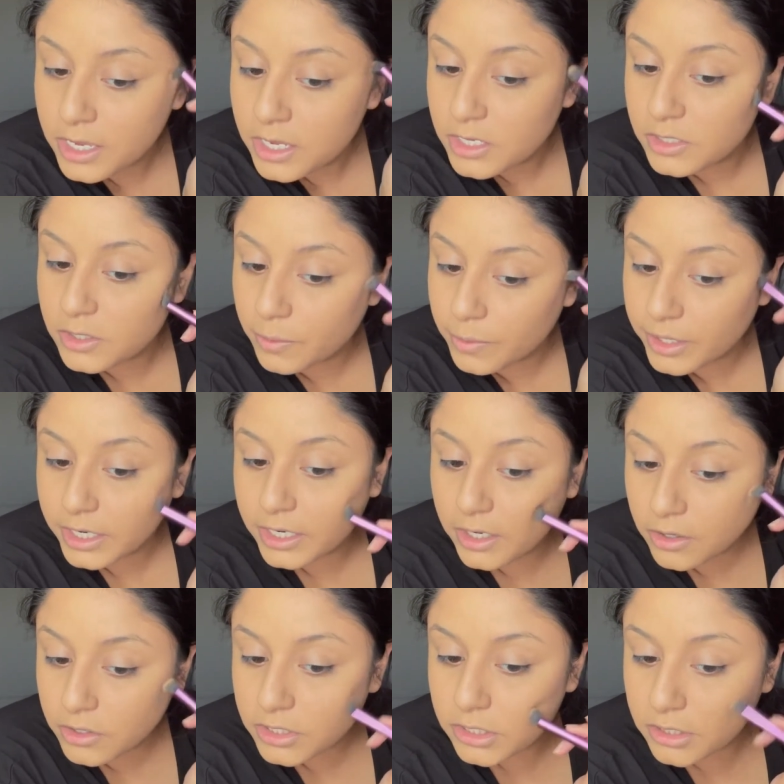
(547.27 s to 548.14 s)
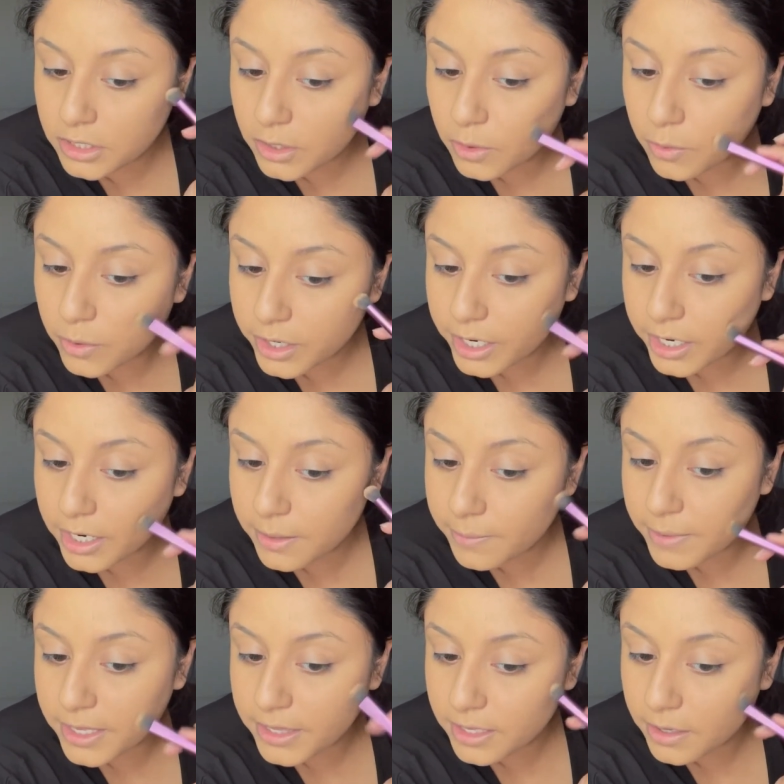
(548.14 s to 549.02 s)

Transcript: So we're gonna go to the aquarium and